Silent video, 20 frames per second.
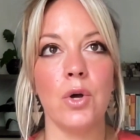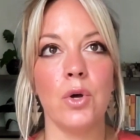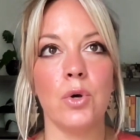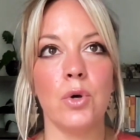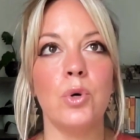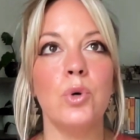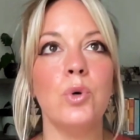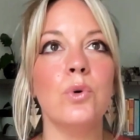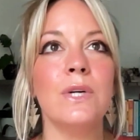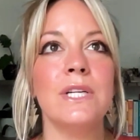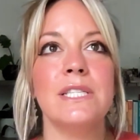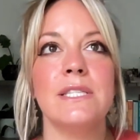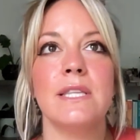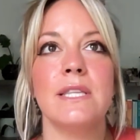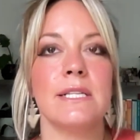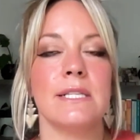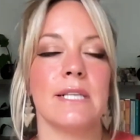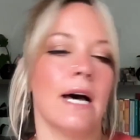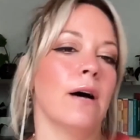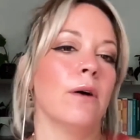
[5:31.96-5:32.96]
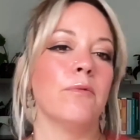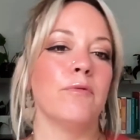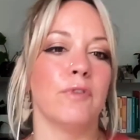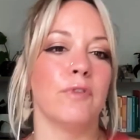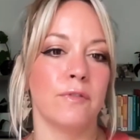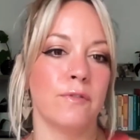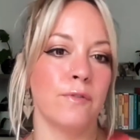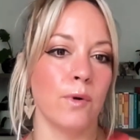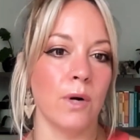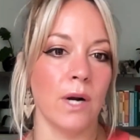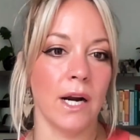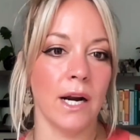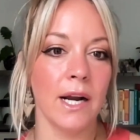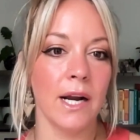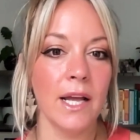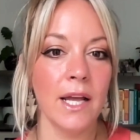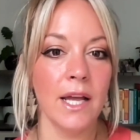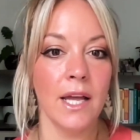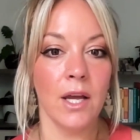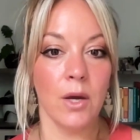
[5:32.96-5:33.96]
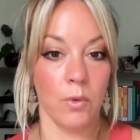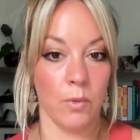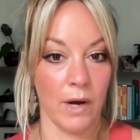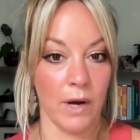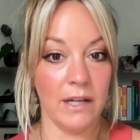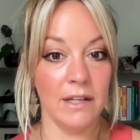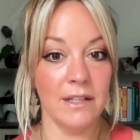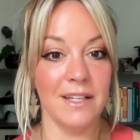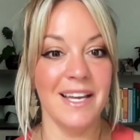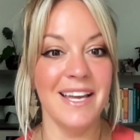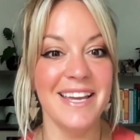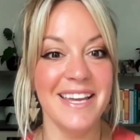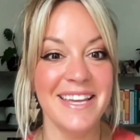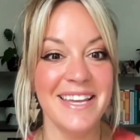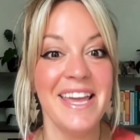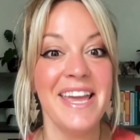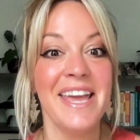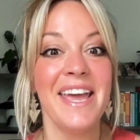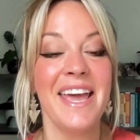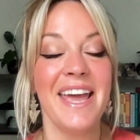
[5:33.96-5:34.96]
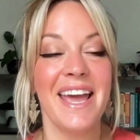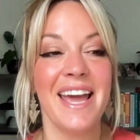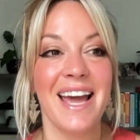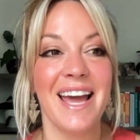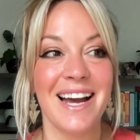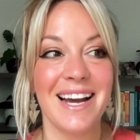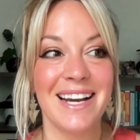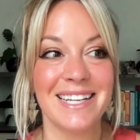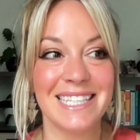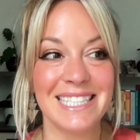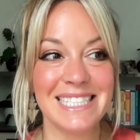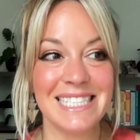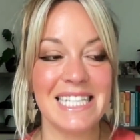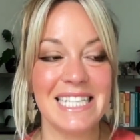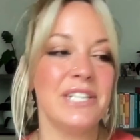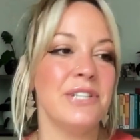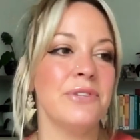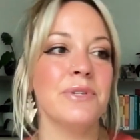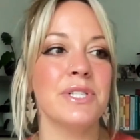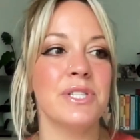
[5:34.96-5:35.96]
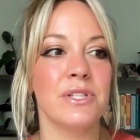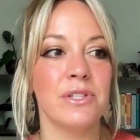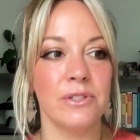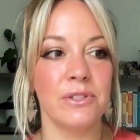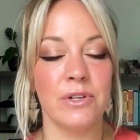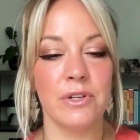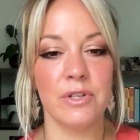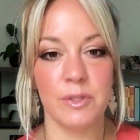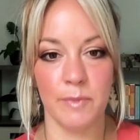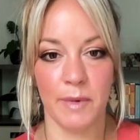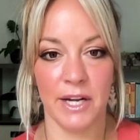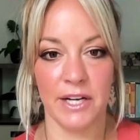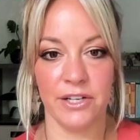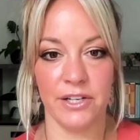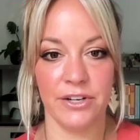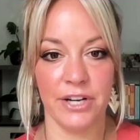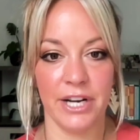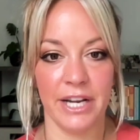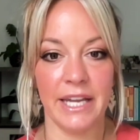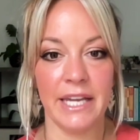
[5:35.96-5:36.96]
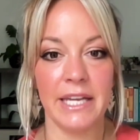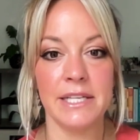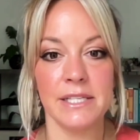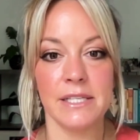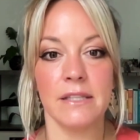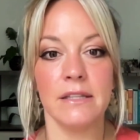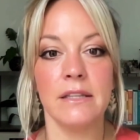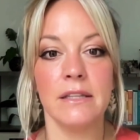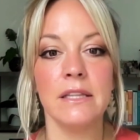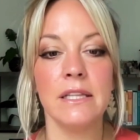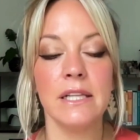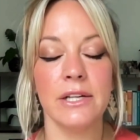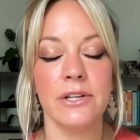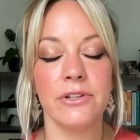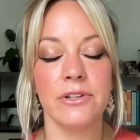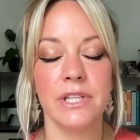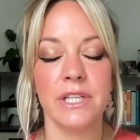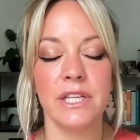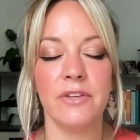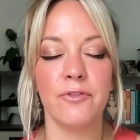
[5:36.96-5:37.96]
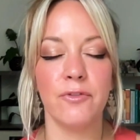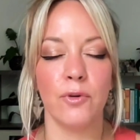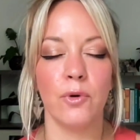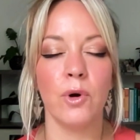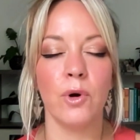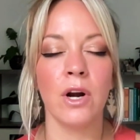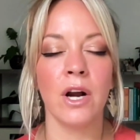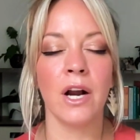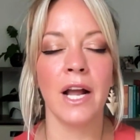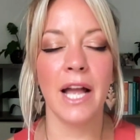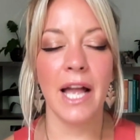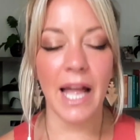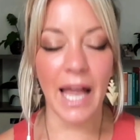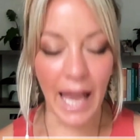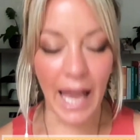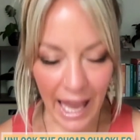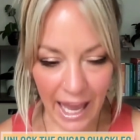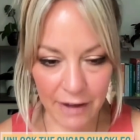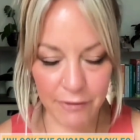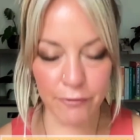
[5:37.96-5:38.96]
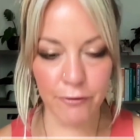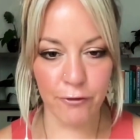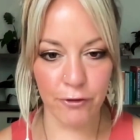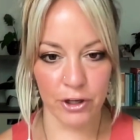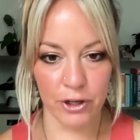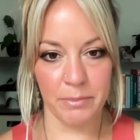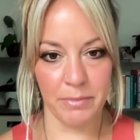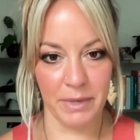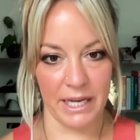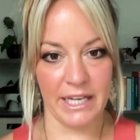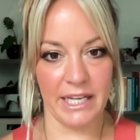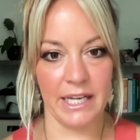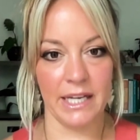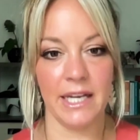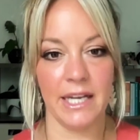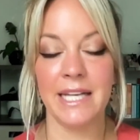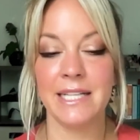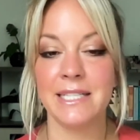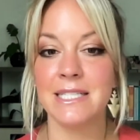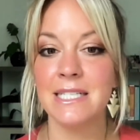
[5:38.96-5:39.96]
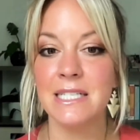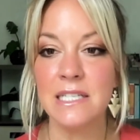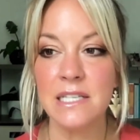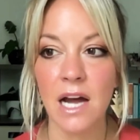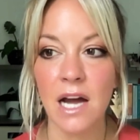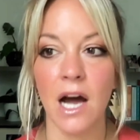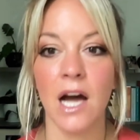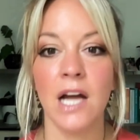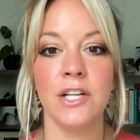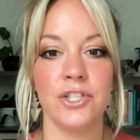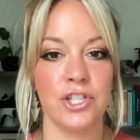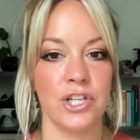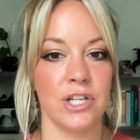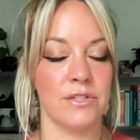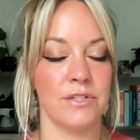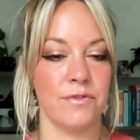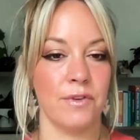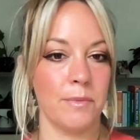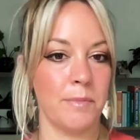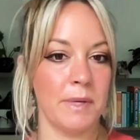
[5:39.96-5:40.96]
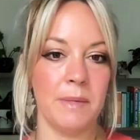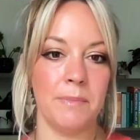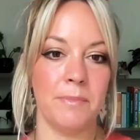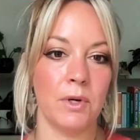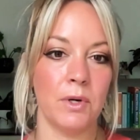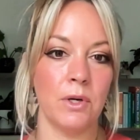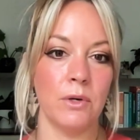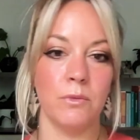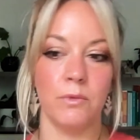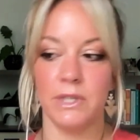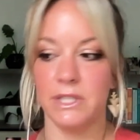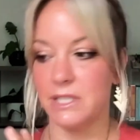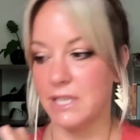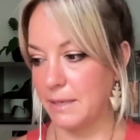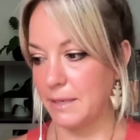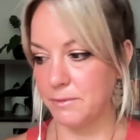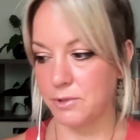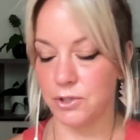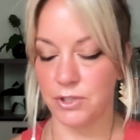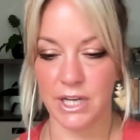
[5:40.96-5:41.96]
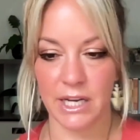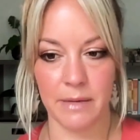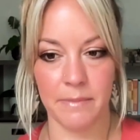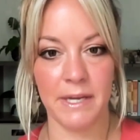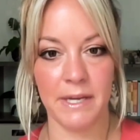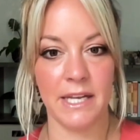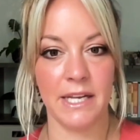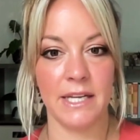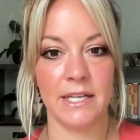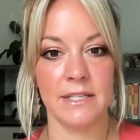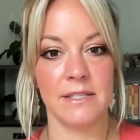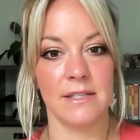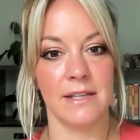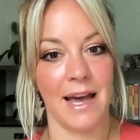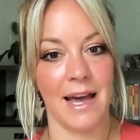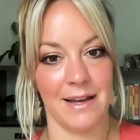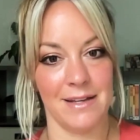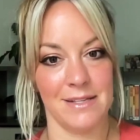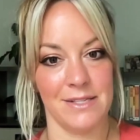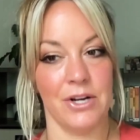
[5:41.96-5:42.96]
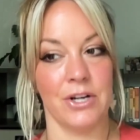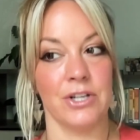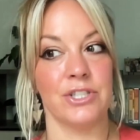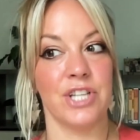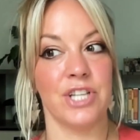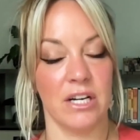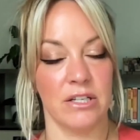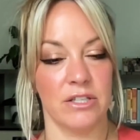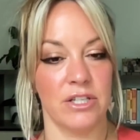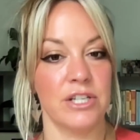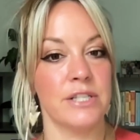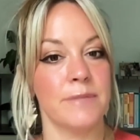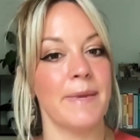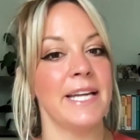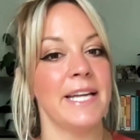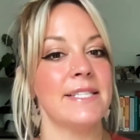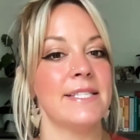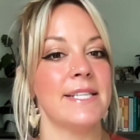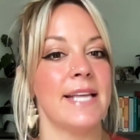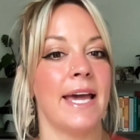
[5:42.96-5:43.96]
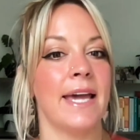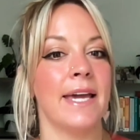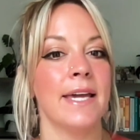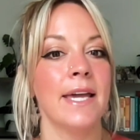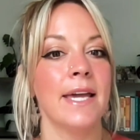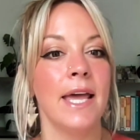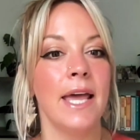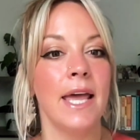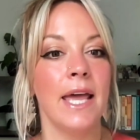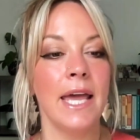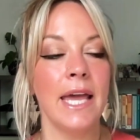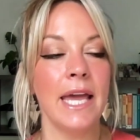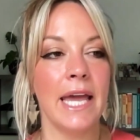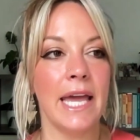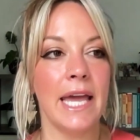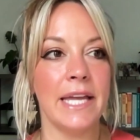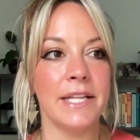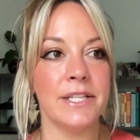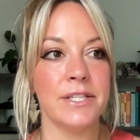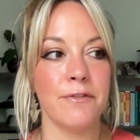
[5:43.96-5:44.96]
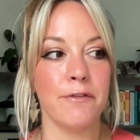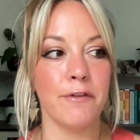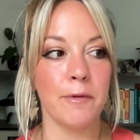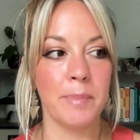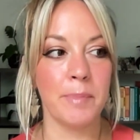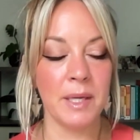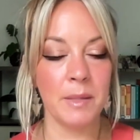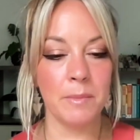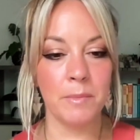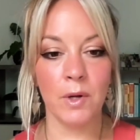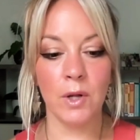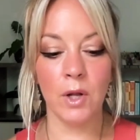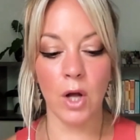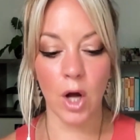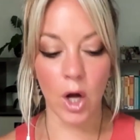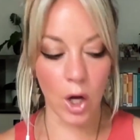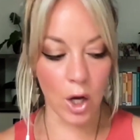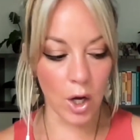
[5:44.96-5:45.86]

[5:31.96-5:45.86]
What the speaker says: who is this helpful for? Well, continuous glucose monitoring is literally for everybody. It's not just for people with type 2 diabetes, as our doctors might say. It's for people